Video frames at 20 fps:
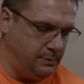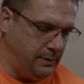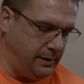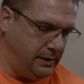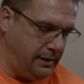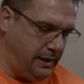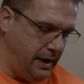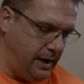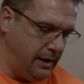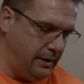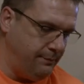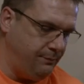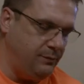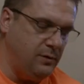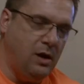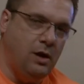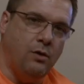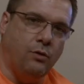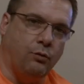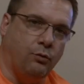But again,
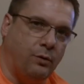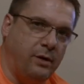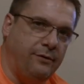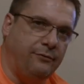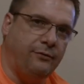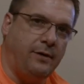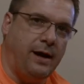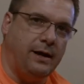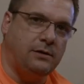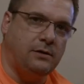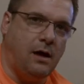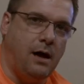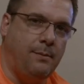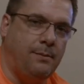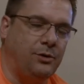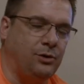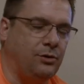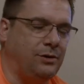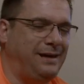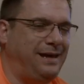
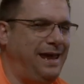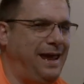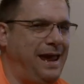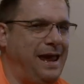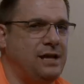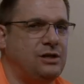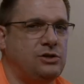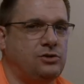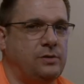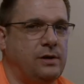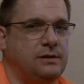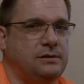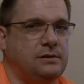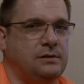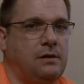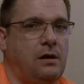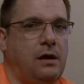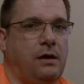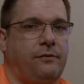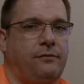refractometer, can't stress
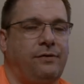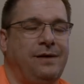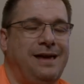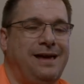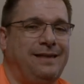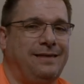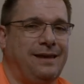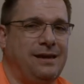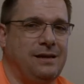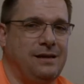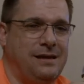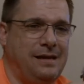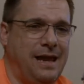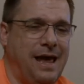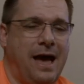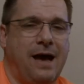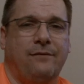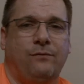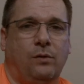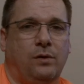enough that you need to
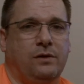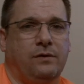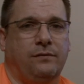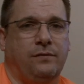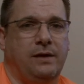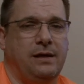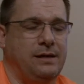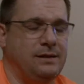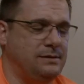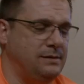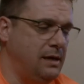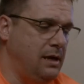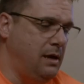have one of these.